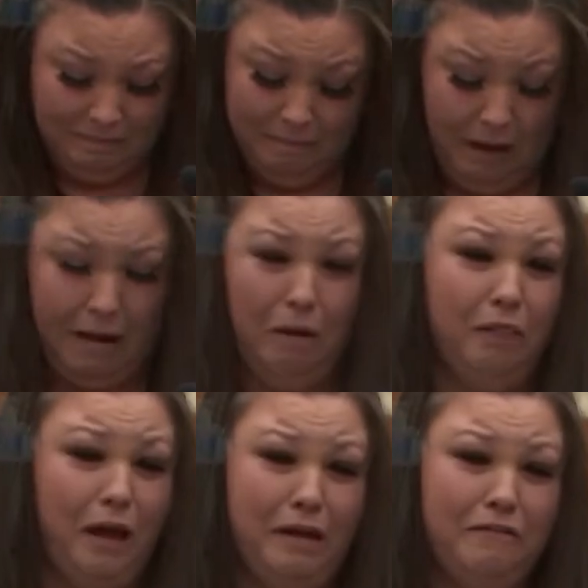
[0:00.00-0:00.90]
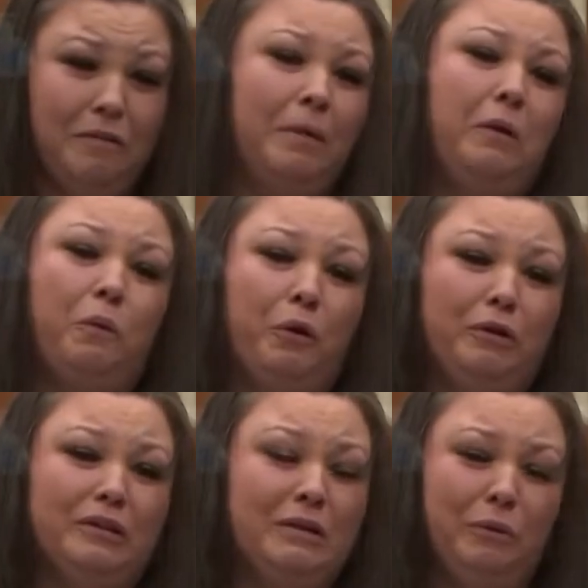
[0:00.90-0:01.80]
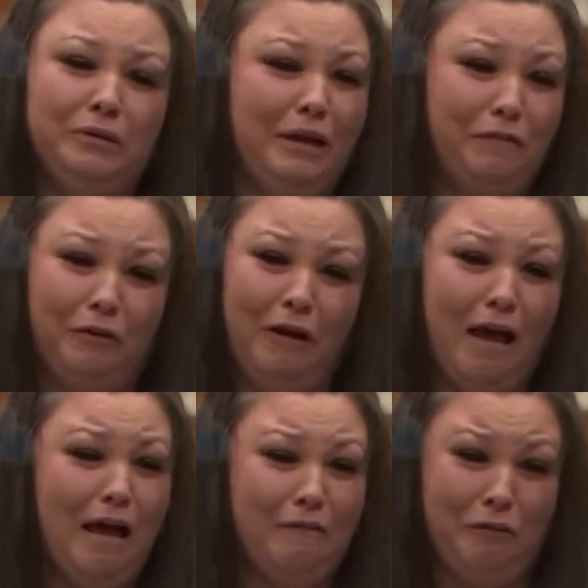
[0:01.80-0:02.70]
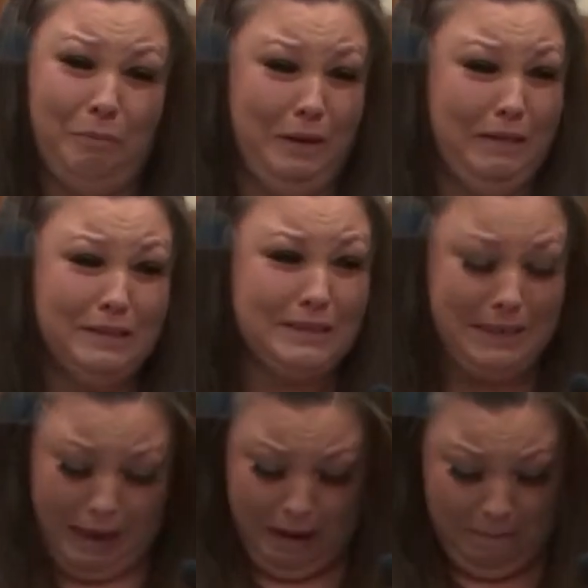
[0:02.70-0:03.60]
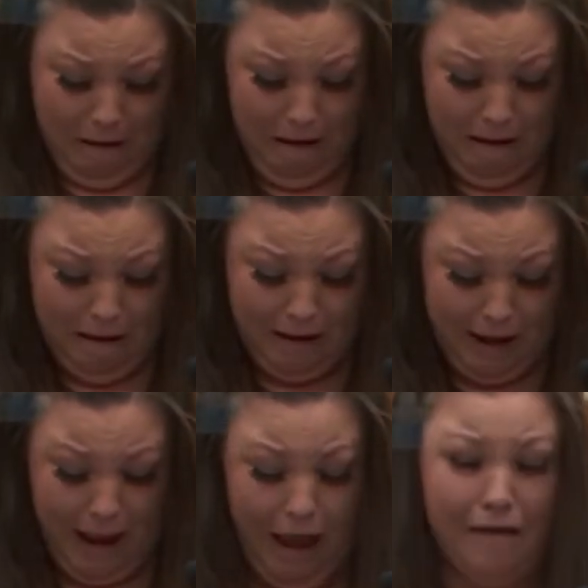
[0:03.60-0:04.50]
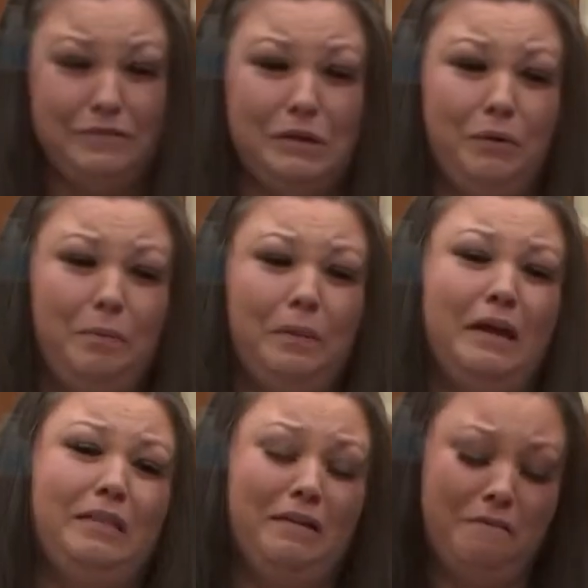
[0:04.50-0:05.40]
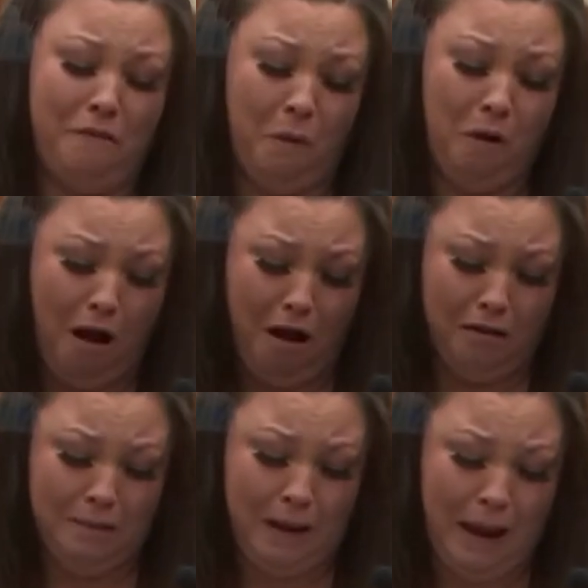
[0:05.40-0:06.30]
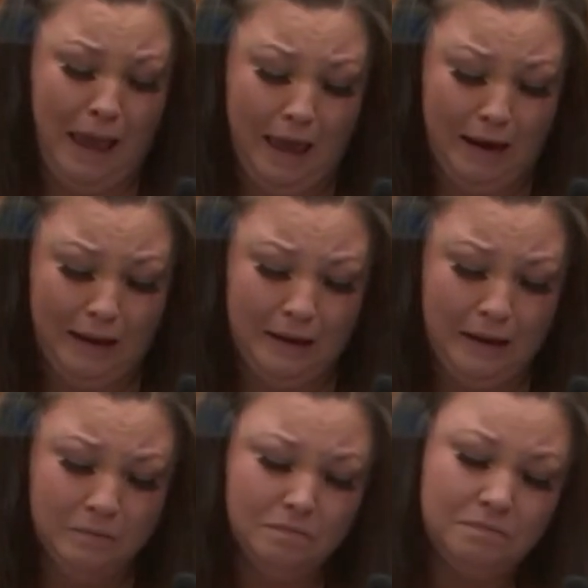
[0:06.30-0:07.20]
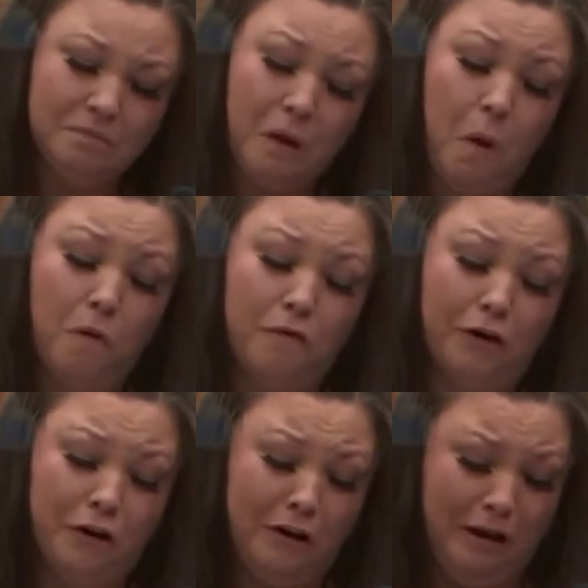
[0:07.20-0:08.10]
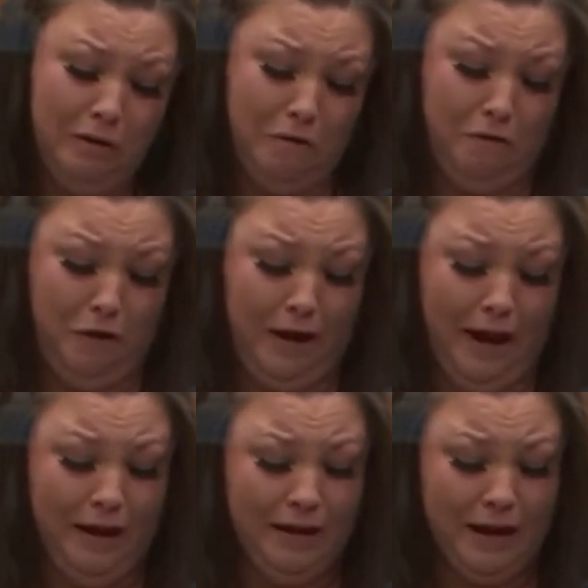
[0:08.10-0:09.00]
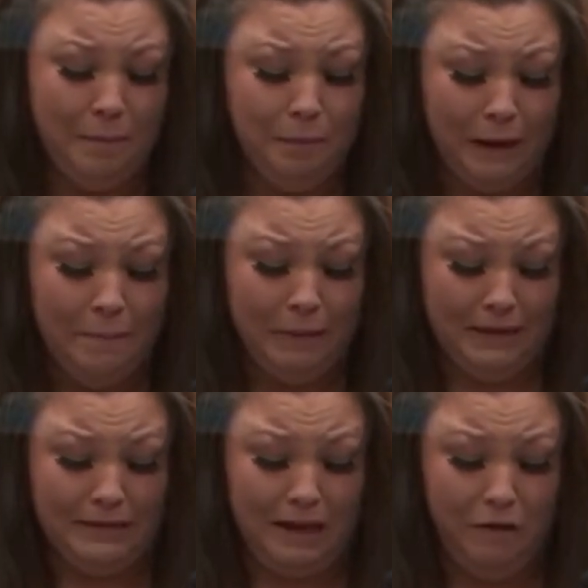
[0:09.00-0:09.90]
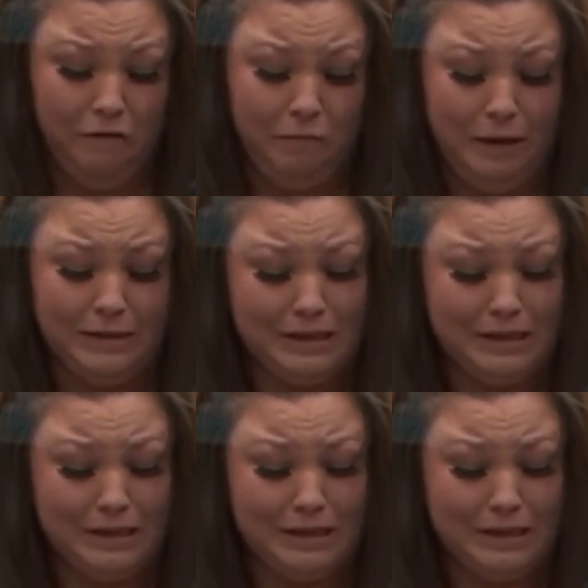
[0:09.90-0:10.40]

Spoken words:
My life and my world will never, ever be the same. And I often replay that phone call in my head over and over again, and I blame myself because